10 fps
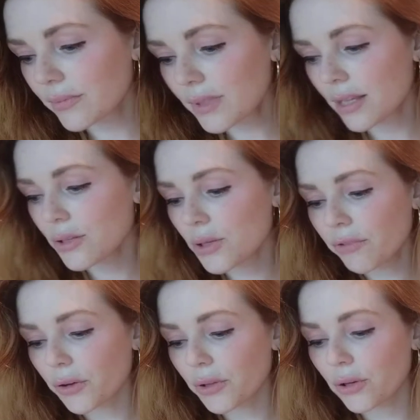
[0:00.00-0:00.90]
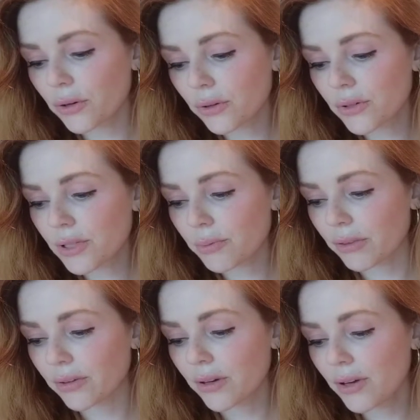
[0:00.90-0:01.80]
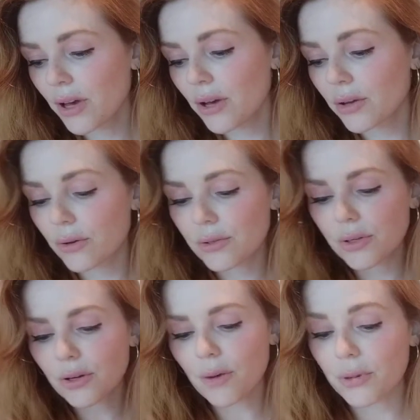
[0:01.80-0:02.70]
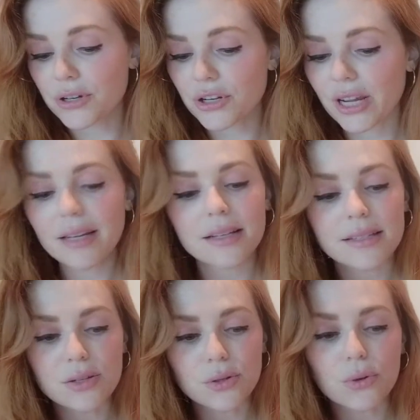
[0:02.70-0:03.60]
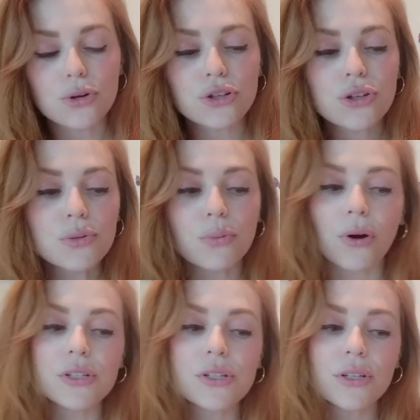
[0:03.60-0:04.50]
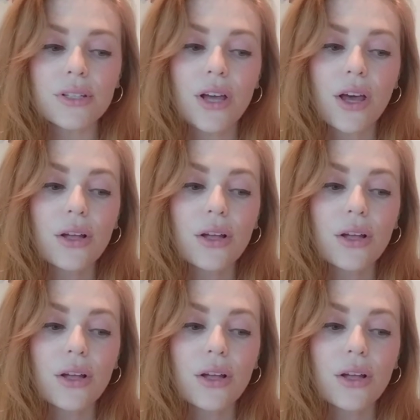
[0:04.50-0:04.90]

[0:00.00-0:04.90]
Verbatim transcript: So you've got the unicorns with you. You also got Brigitte. It says caution is warranted.